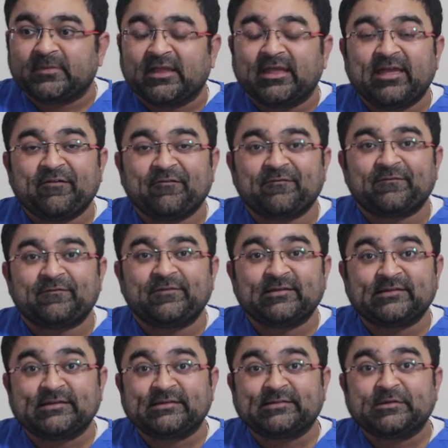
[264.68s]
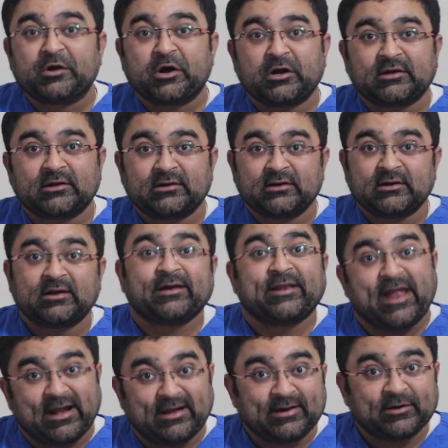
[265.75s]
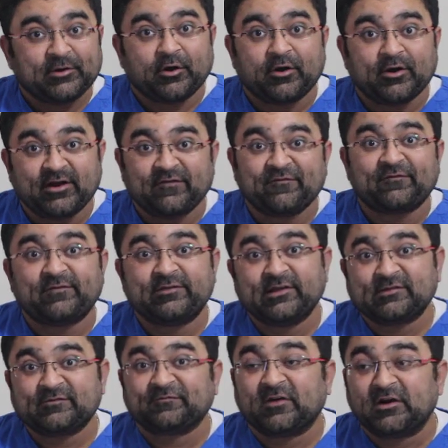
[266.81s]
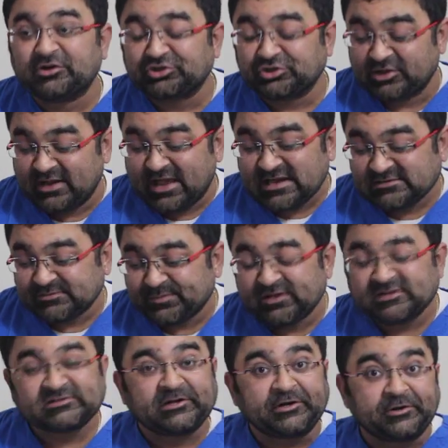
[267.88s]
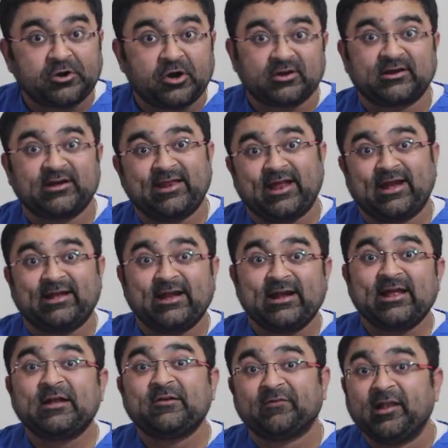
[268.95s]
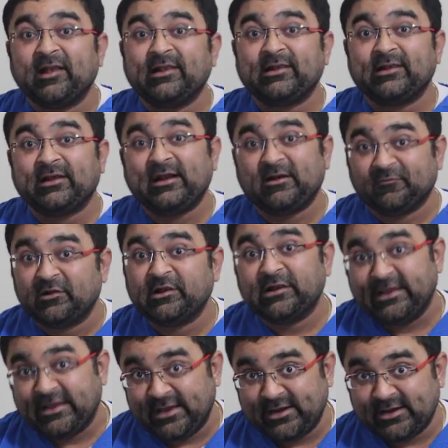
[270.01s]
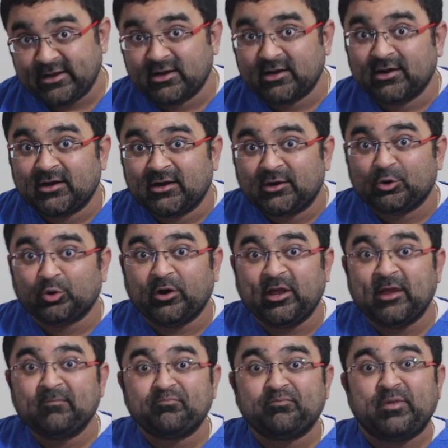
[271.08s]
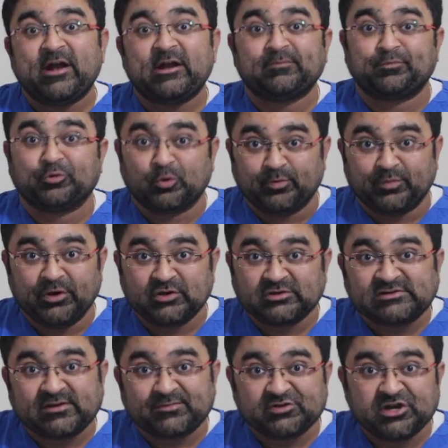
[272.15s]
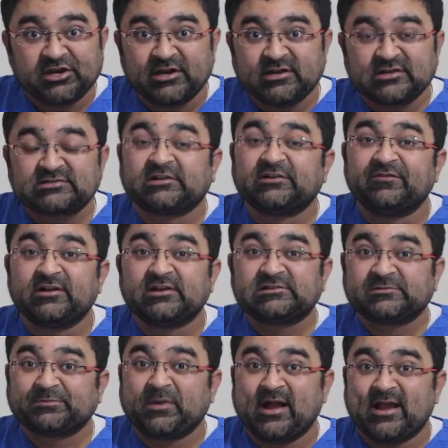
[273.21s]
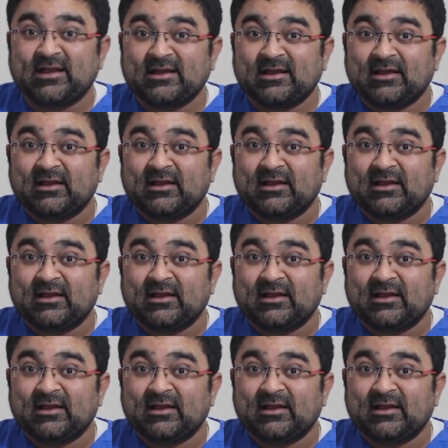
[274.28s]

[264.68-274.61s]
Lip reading: if this is not corrected or if these functional aspects are not corrected, it will lead to impaired proprioception in a cervical spine.